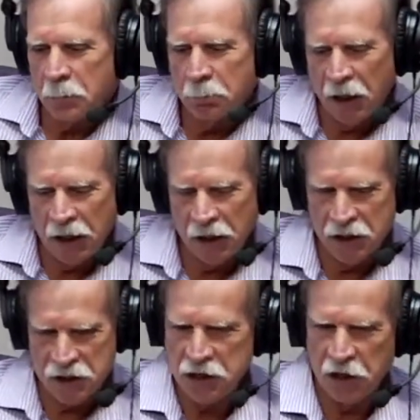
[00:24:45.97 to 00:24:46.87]
But it
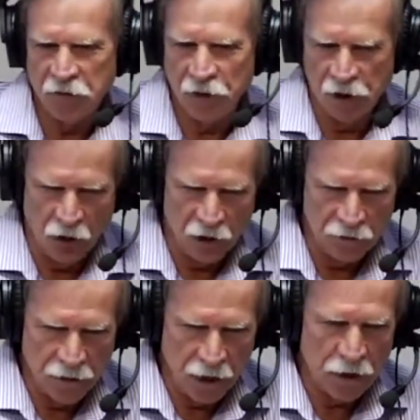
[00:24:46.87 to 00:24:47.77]
doesn't take very long
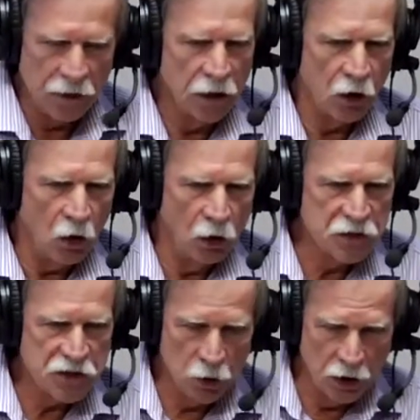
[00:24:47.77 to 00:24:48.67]
for that to get
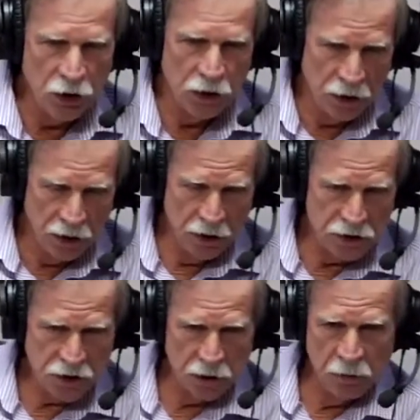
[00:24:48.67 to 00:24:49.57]
old. So what you need
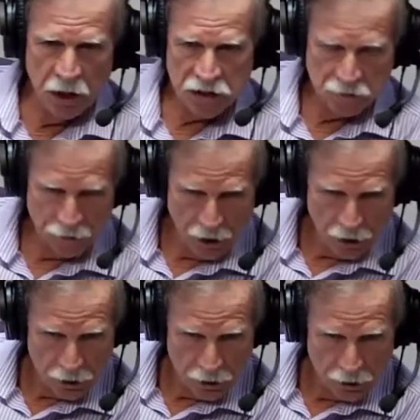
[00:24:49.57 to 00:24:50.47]
is a best friend.